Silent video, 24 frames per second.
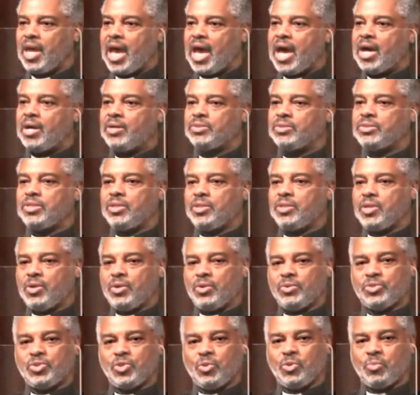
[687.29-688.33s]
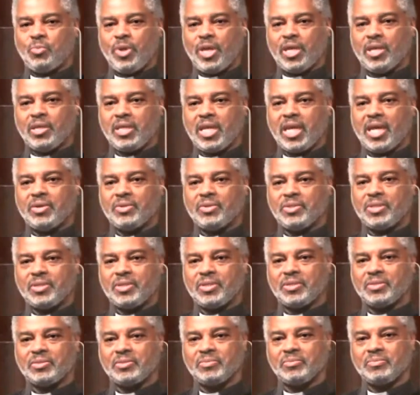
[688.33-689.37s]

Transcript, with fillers: out to those whom we encounter?